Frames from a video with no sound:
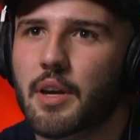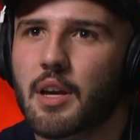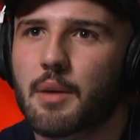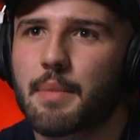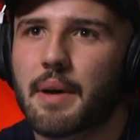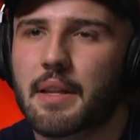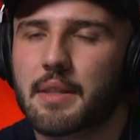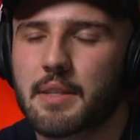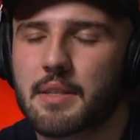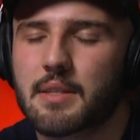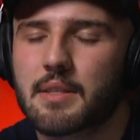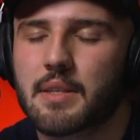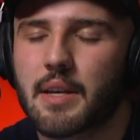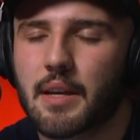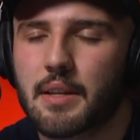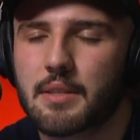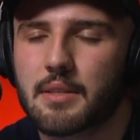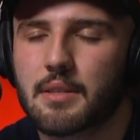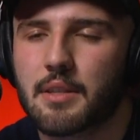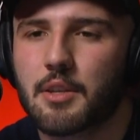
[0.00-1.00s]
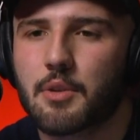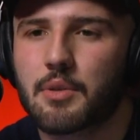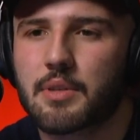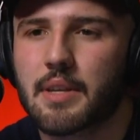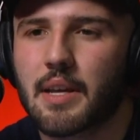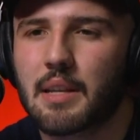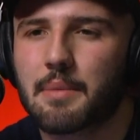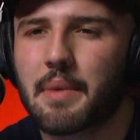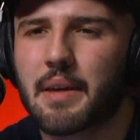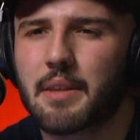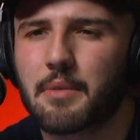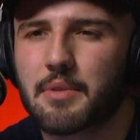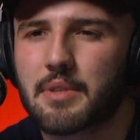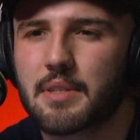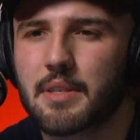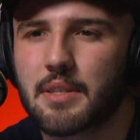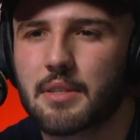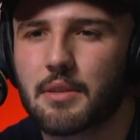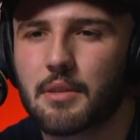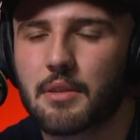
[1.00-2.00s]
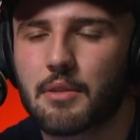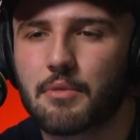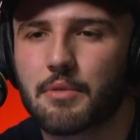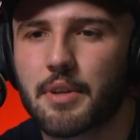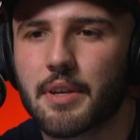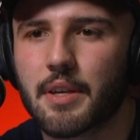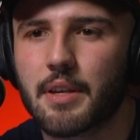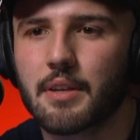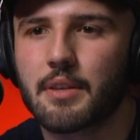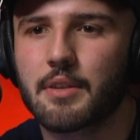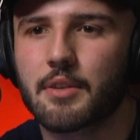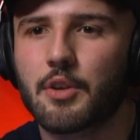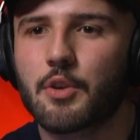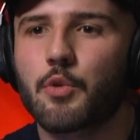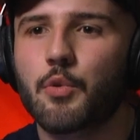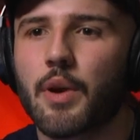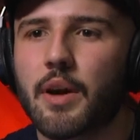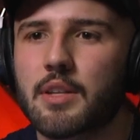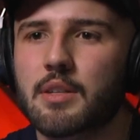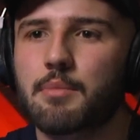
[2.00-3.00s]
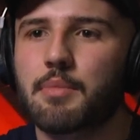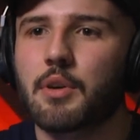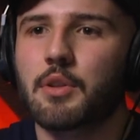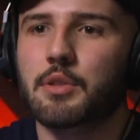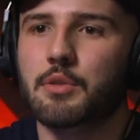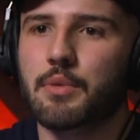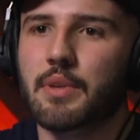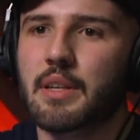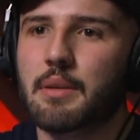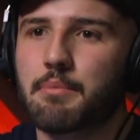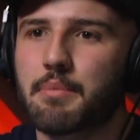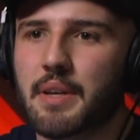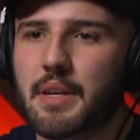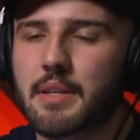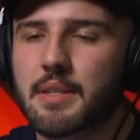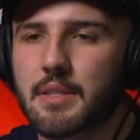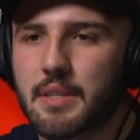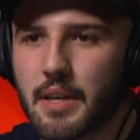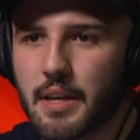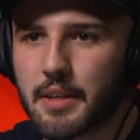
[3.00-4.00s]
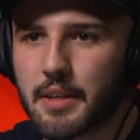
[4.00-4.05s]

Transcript: about the sets, and you were telling me, I think it was season 3, you had to build a really big set.